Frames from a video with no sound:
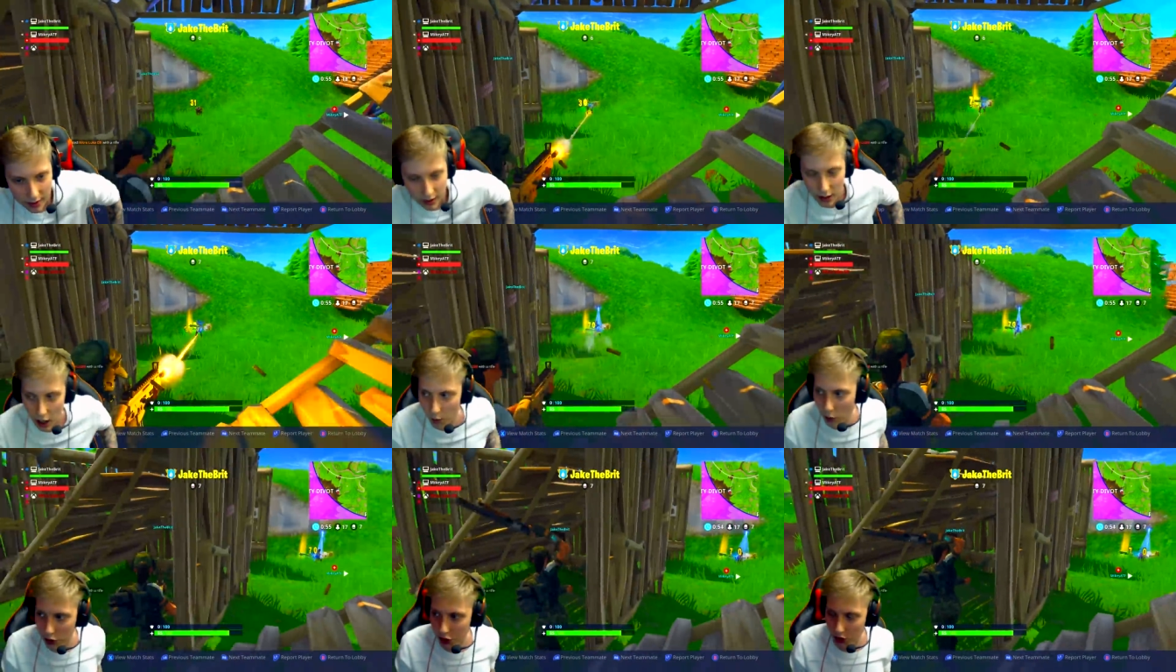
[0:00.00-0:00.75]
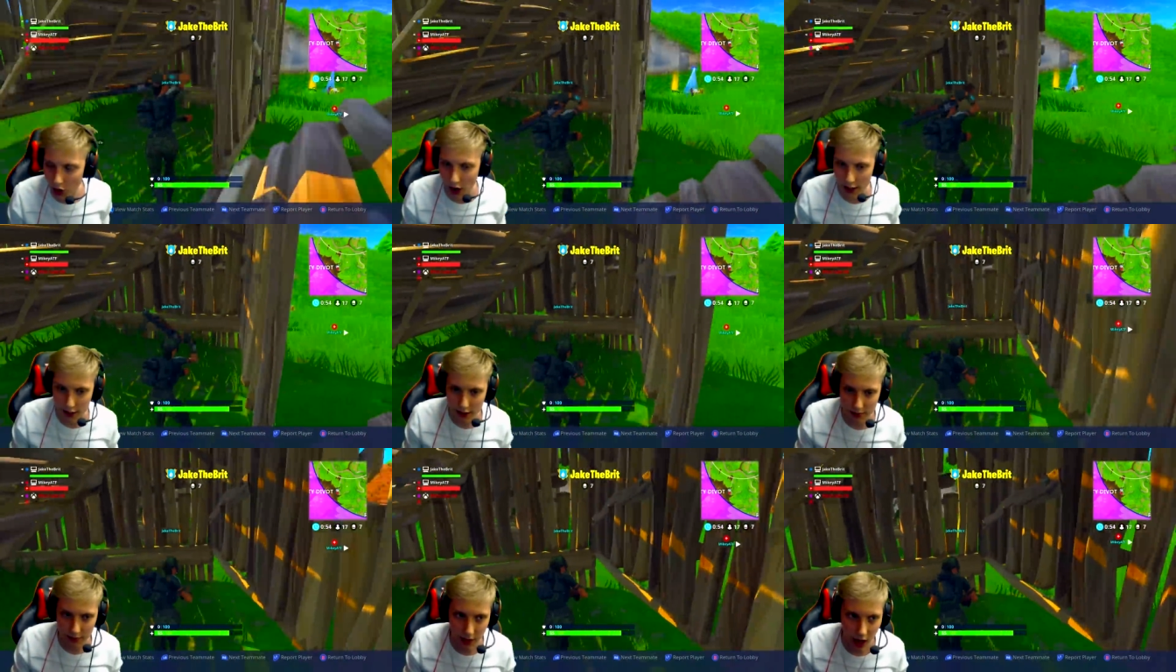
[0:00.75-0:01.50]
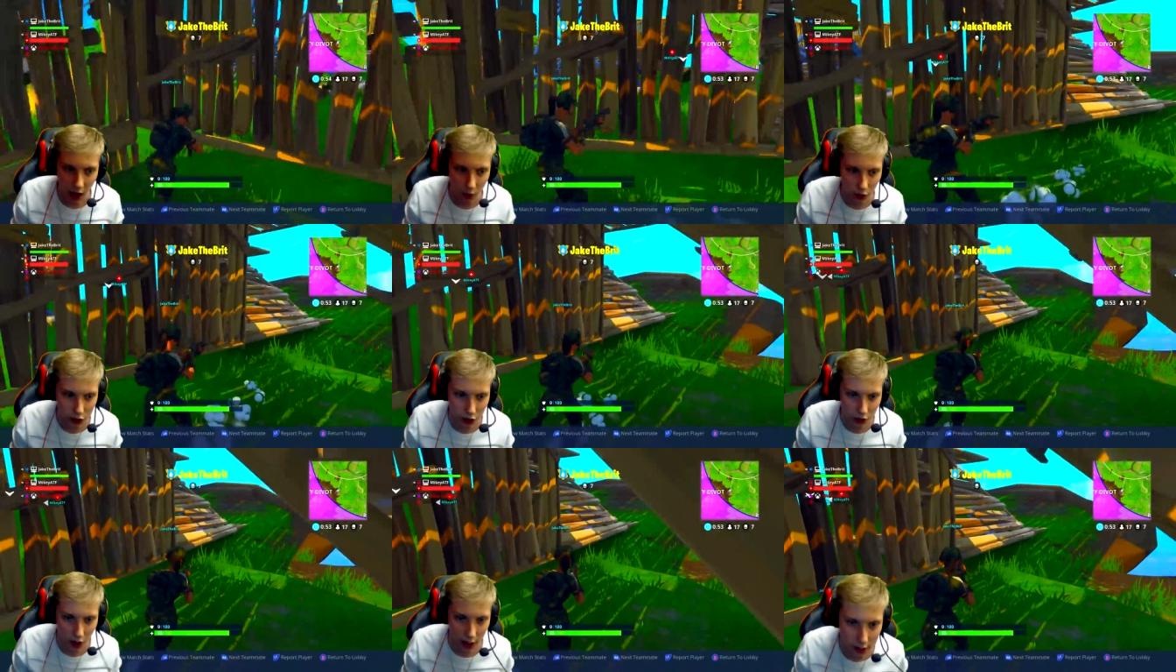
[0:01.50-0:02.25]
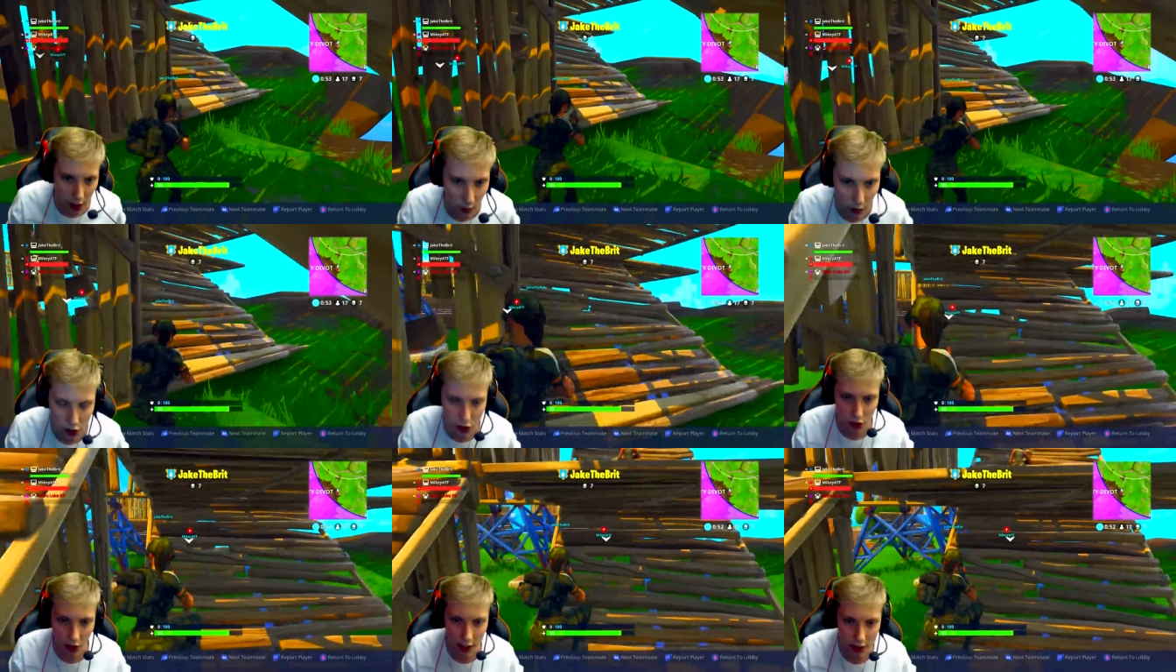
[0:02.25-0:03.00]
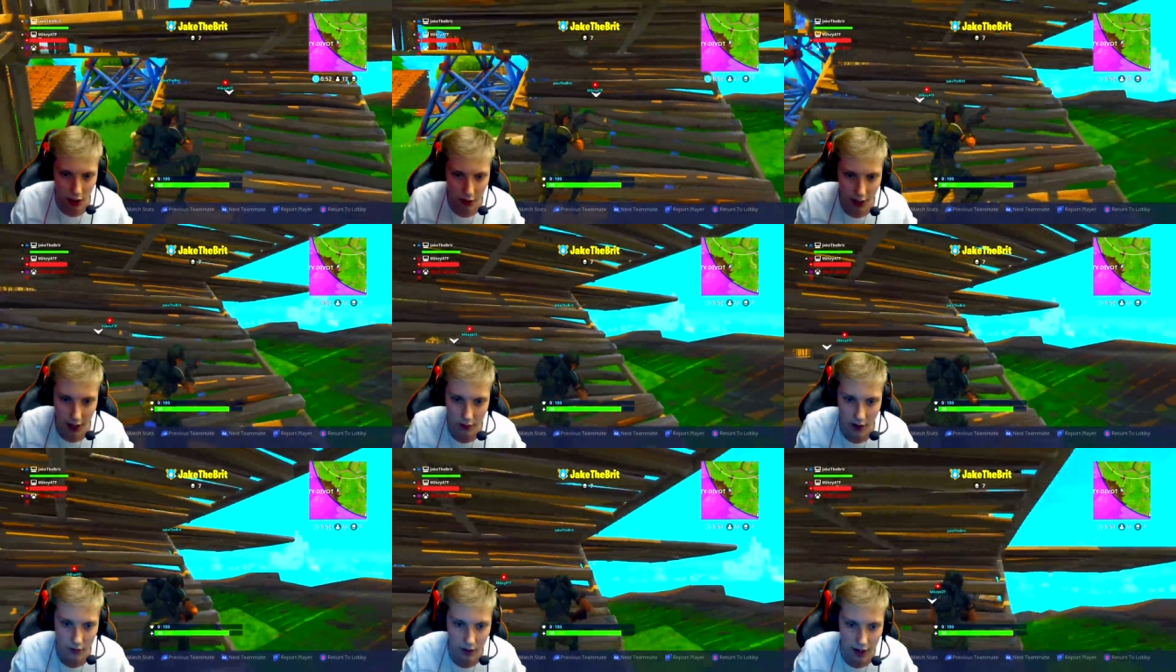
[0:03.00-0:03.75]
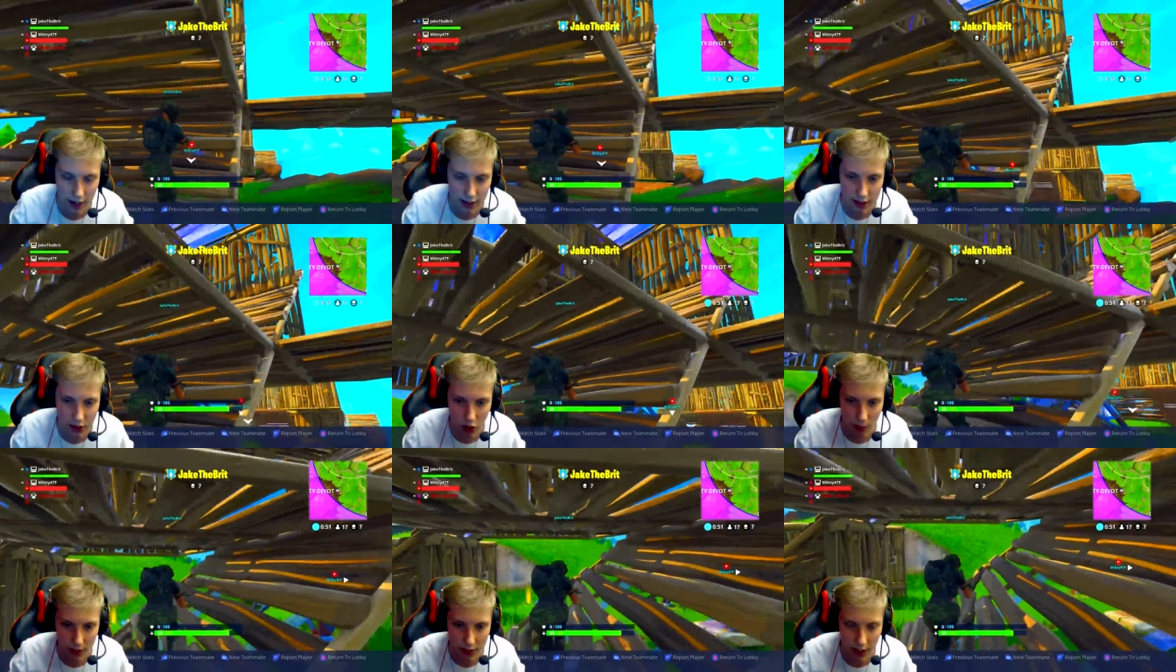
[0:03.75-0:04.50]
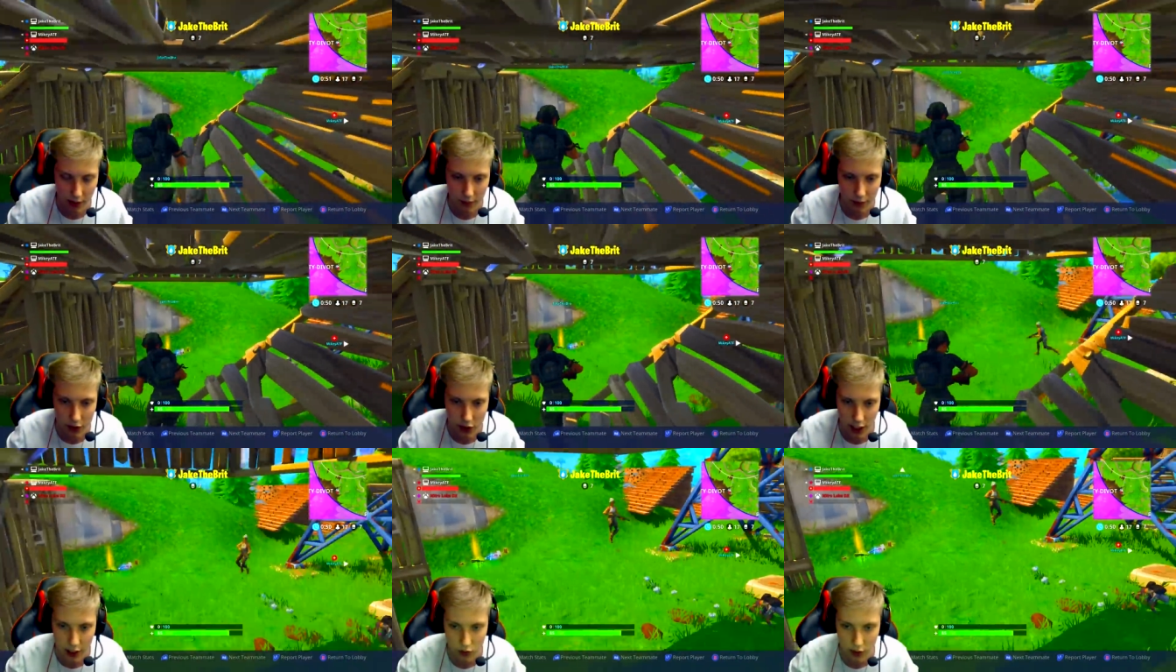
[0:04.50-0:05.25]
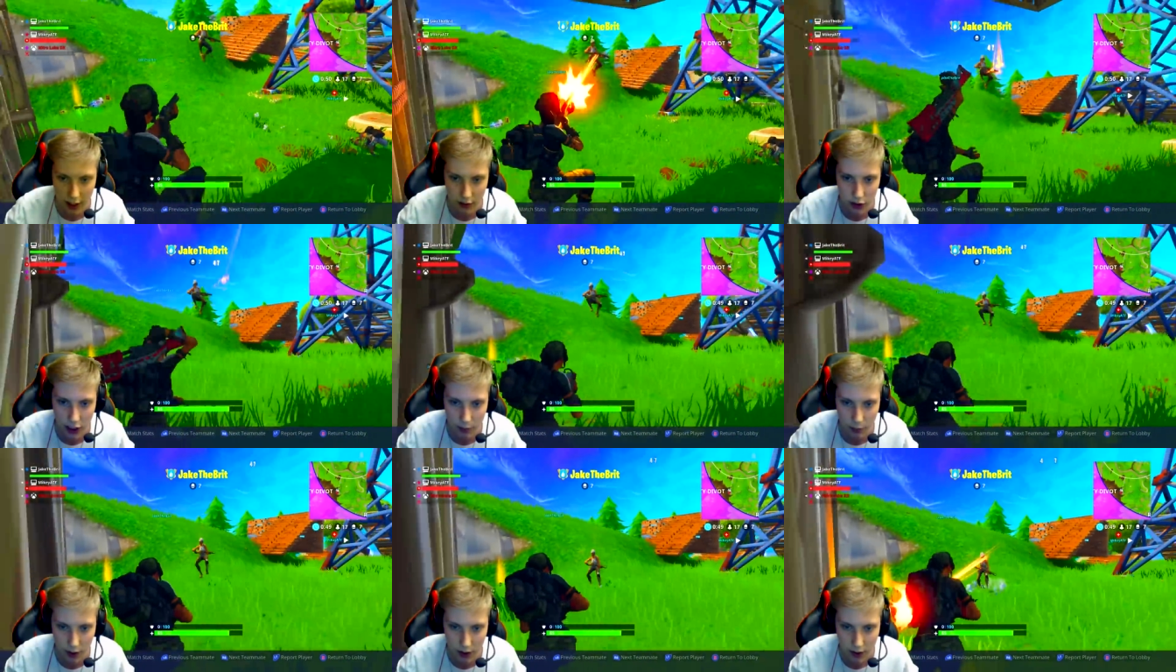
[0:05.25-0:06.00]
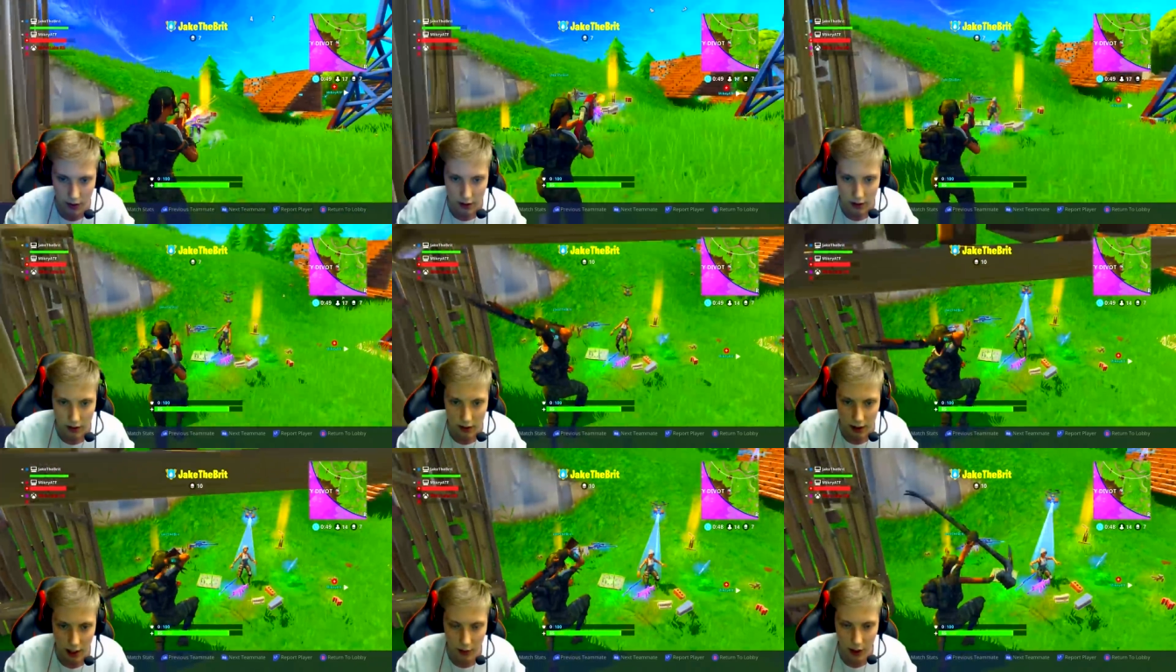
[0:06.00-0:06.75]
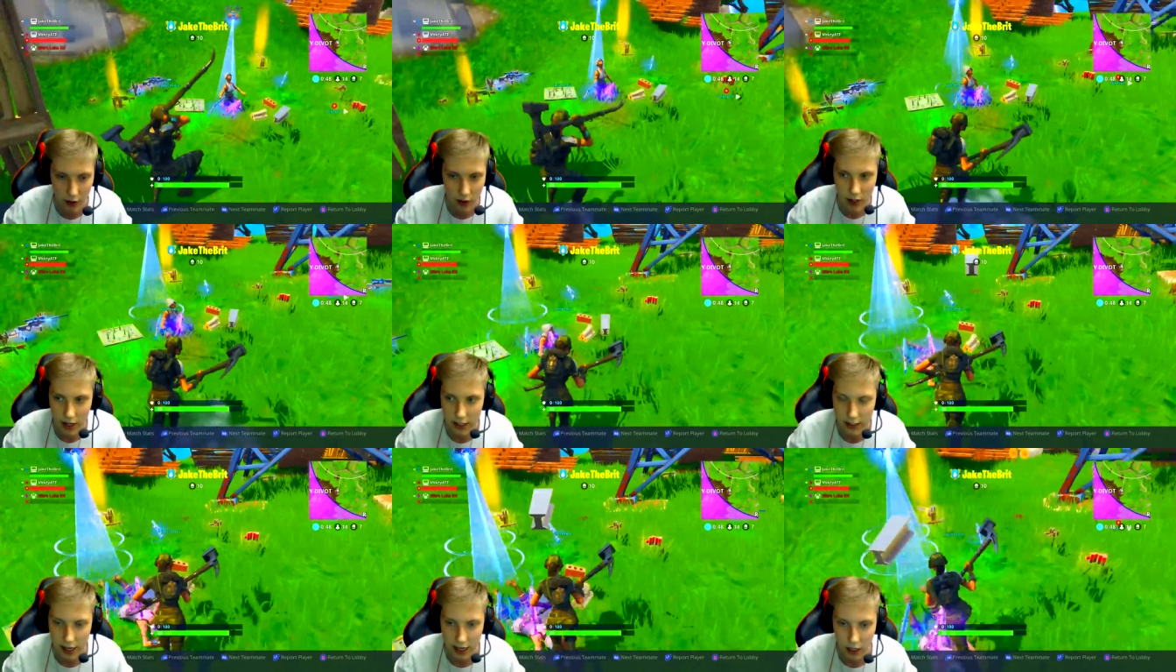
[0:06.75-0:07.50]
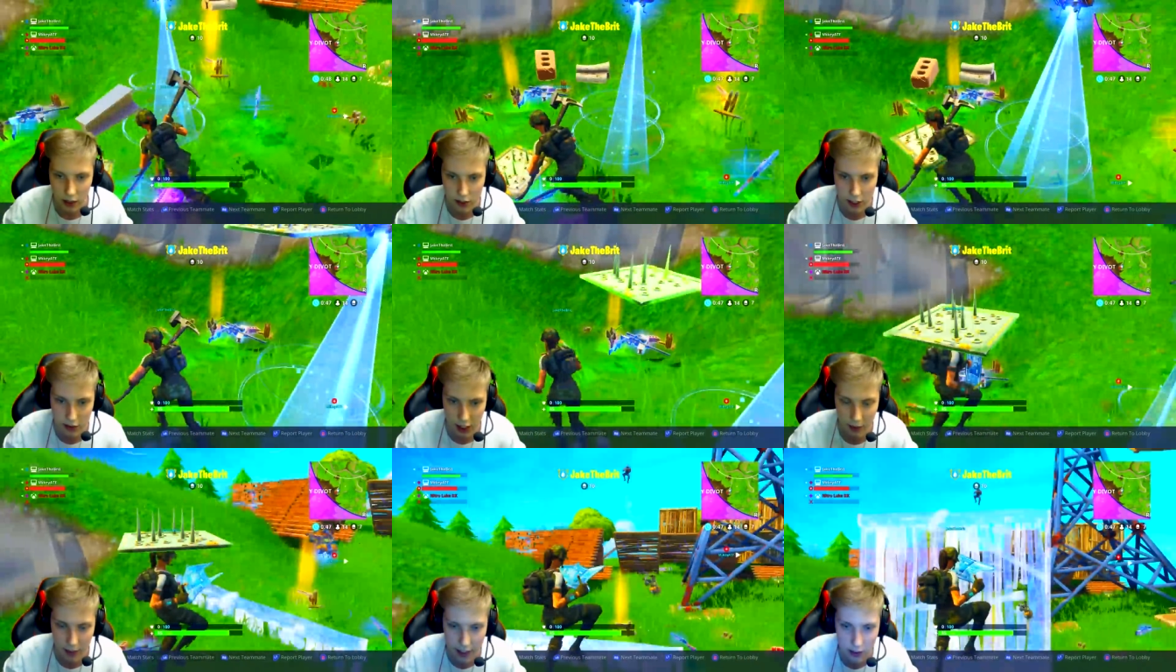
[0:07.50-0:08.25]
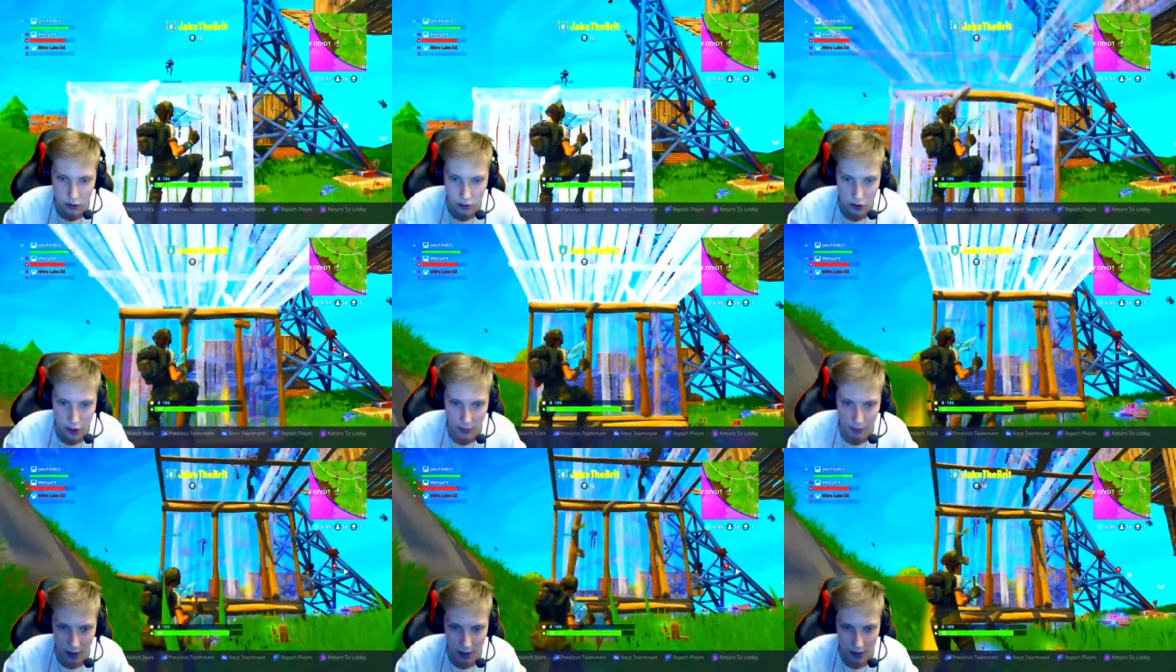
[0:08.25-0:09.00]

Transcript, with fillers: I'll watch Bro, you guys. I have no material. I'll watch you guys. I'll watch you guys. Okay, right, ready. This is a commentary for the challenge right now. Jake the Brit. There we go. He's getting loads of kills. How many kills you on, Jake the Brit?